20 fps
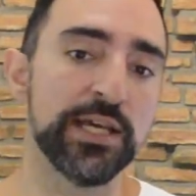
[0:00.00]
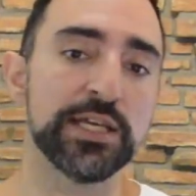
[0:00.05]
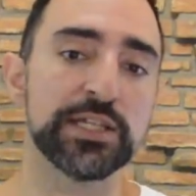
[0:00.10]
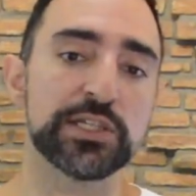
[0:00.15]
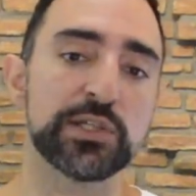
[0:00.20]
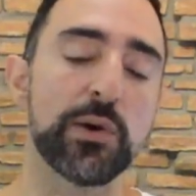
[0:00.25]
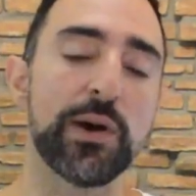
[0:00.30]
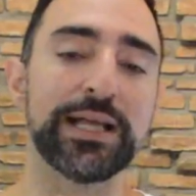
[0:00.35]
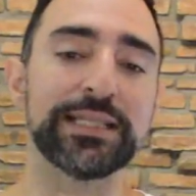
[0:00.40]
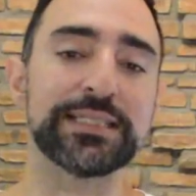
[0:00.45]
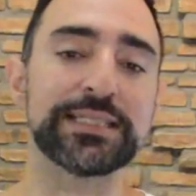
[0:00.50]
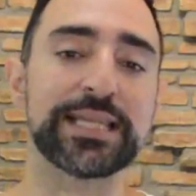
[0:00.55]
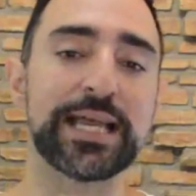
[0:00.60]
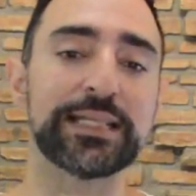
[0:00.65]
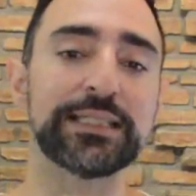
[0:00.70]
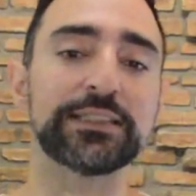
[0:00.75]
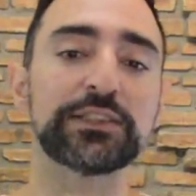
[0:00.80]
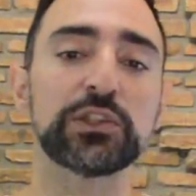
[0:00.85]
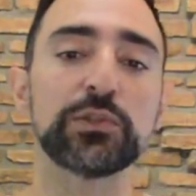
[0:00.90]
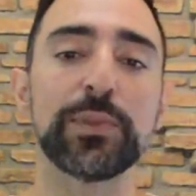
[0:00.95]
So I
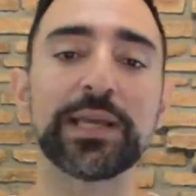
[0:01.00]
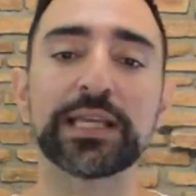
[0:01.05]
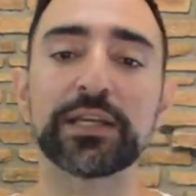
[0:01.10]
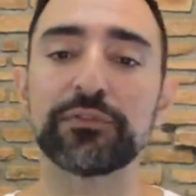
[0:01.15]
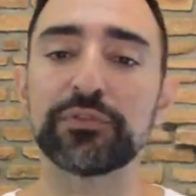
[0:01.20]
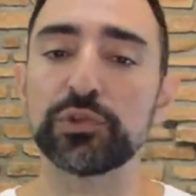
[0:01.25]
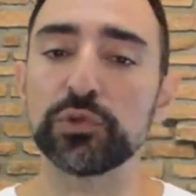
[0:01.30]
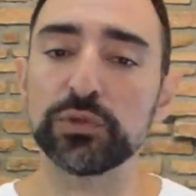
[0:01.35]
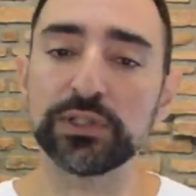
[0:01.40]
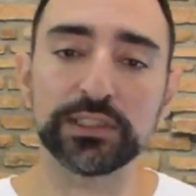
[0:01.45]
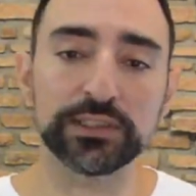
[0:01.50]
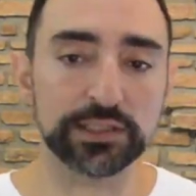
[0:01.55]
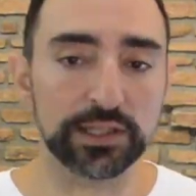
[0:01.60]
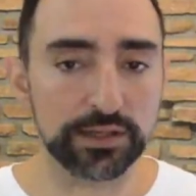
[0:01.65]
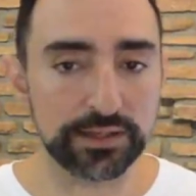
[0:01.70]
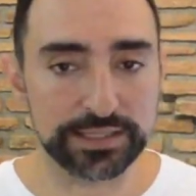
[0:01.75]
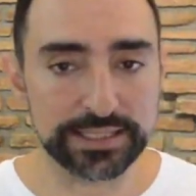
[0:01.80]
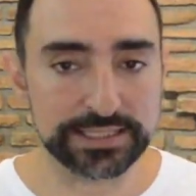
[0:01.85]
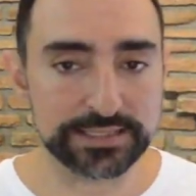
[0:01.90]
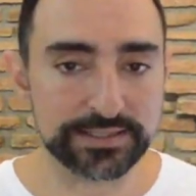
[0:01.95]
decided to make a few
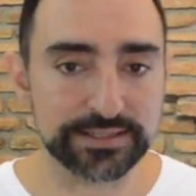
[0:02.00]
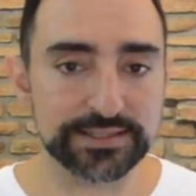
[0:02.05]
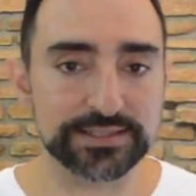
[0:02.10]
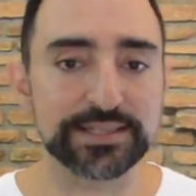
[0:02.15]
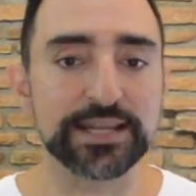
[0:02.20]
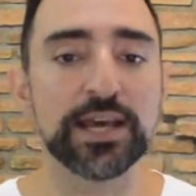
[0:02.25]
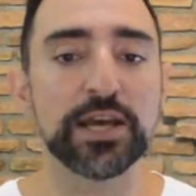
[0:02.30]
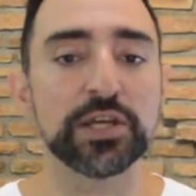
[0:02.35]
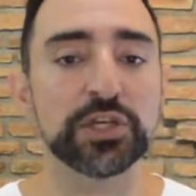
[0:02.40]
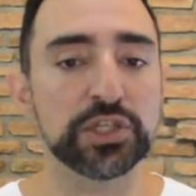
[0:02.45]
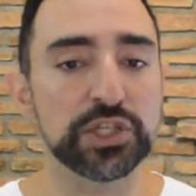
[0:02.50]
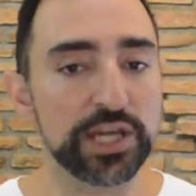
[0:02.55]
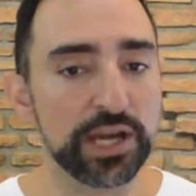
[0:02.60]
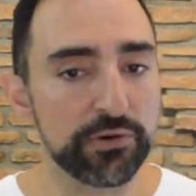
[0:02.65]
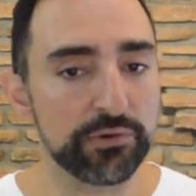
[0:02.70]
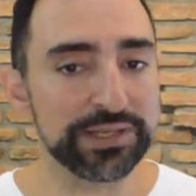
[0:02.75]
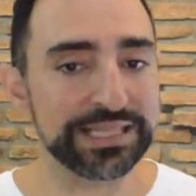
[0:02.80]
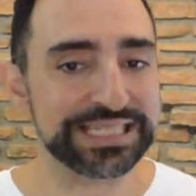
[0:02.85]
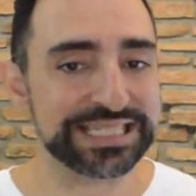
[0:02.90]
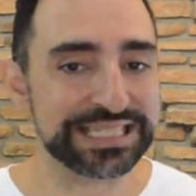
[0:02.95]
guitar lessons
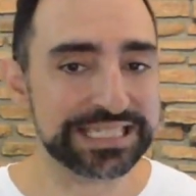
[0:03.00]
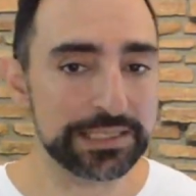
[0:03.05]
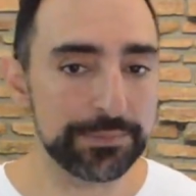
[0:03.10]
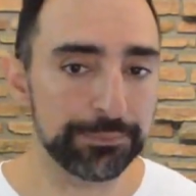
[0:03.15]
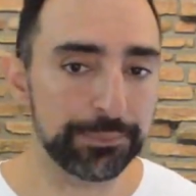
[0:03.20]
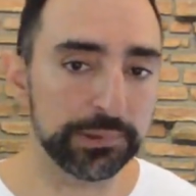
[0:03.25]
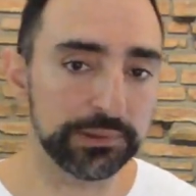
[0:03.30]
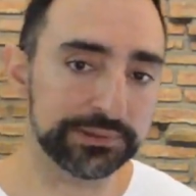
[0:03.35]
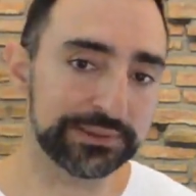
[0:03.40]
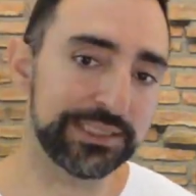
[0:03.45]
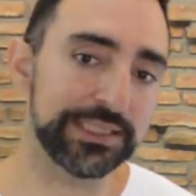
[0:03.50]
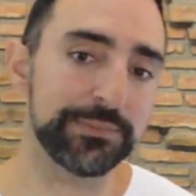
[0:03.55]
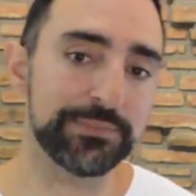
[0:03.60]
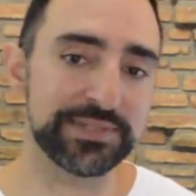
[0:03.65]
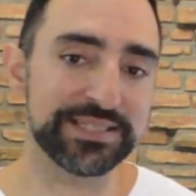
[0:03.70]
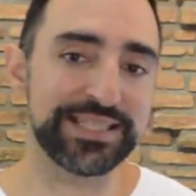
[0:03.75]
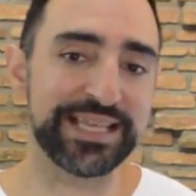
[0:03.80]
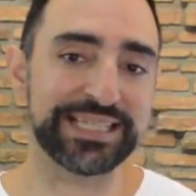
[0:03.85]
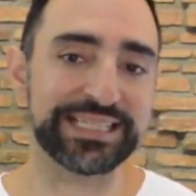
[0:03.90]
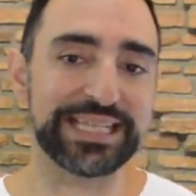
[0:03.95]
sharing simple
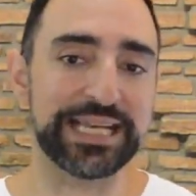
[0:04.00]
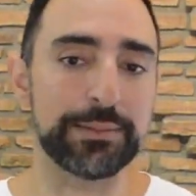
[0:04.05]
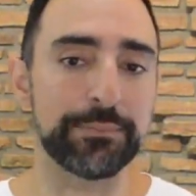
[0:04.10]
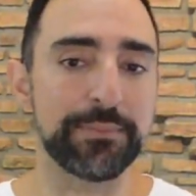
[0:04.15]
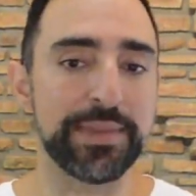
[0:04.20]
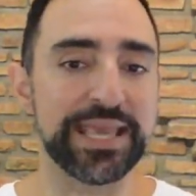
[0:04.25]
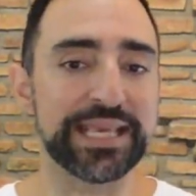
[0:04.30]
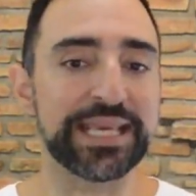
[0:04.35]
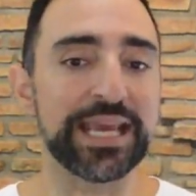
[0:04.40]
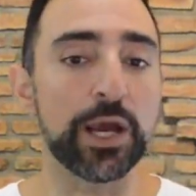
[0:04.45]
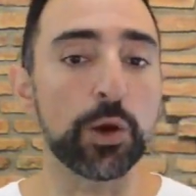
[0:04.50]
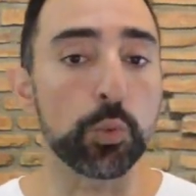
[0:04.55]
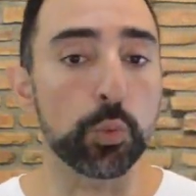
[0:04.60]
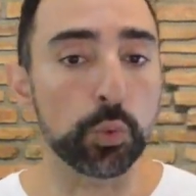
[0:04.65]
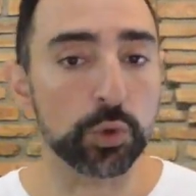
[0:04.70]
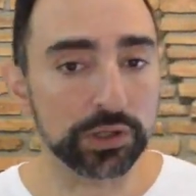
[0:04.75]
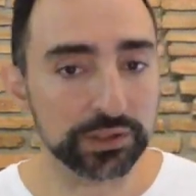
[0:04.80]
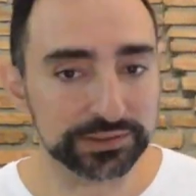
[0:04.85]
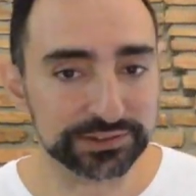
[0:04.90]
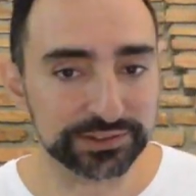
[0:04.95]
tips that can make a
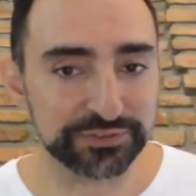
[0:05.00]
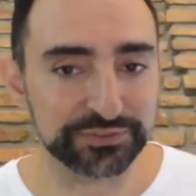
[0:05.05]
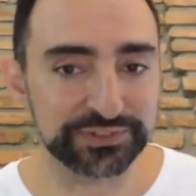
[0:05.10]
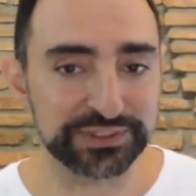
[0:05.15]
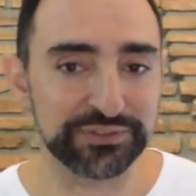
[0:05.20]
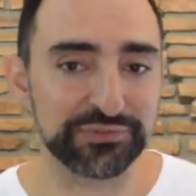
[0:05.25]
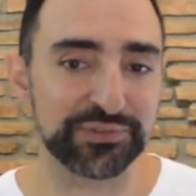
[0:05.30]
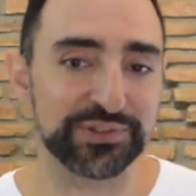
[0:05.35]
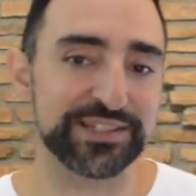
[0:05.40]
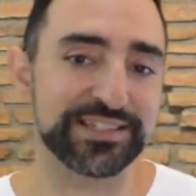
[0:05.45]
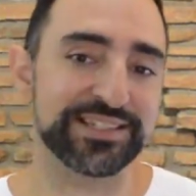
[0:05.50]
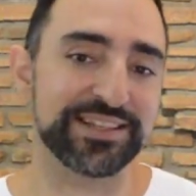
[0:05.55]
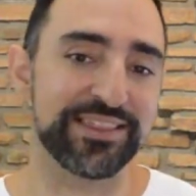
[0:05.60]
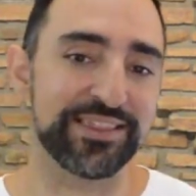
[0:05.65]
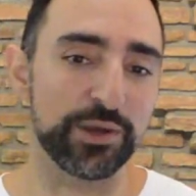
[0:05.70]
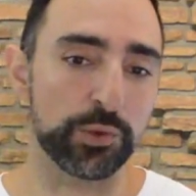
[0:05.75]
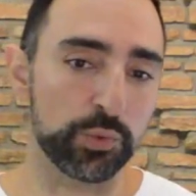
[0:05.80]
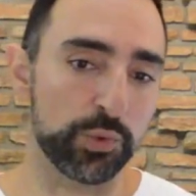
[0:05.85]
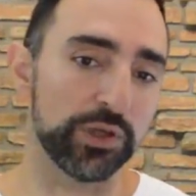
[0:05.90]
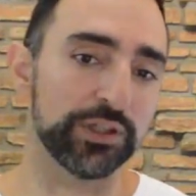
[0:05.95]
world of difference in
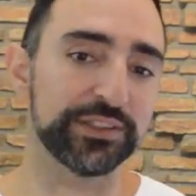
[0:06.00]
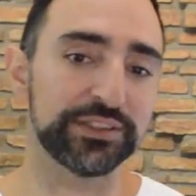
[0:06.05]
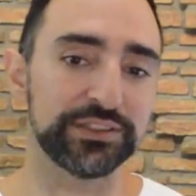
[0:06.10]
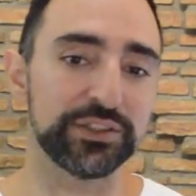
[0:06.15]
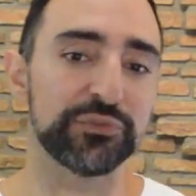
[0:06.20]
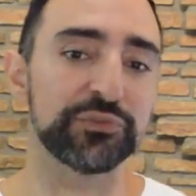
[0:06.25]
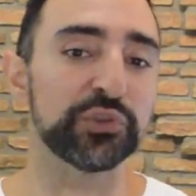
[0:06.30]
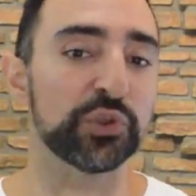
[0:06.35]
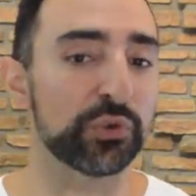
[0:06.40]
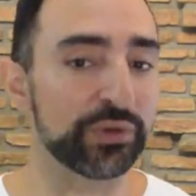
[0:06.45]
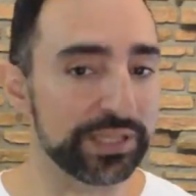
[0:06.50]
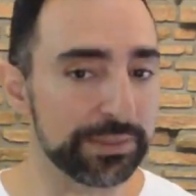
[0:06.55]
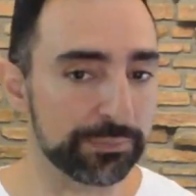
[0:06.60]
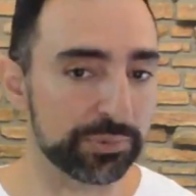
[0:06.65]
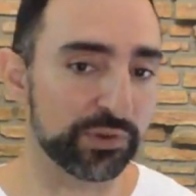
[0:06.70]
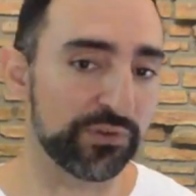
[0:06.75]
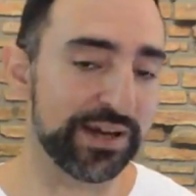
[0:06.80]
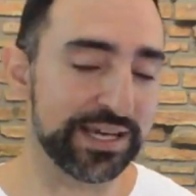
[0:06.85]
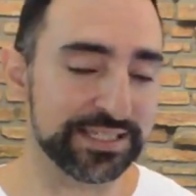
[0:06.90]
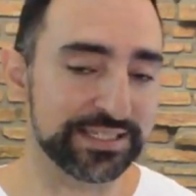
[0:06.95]
the quality of your
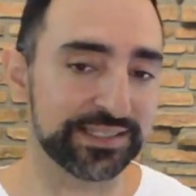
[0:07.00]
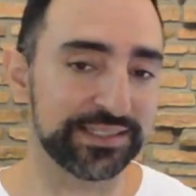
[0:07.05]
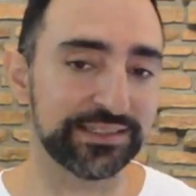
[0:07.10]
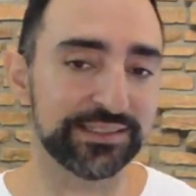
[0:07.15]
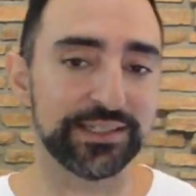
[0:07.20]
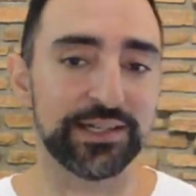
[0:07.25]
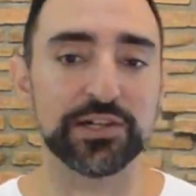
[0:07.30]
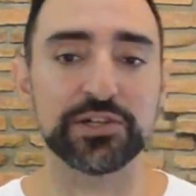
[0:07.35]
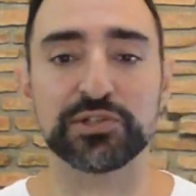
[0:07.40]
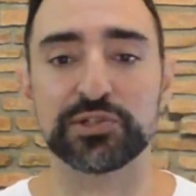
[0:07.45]
improvised guitar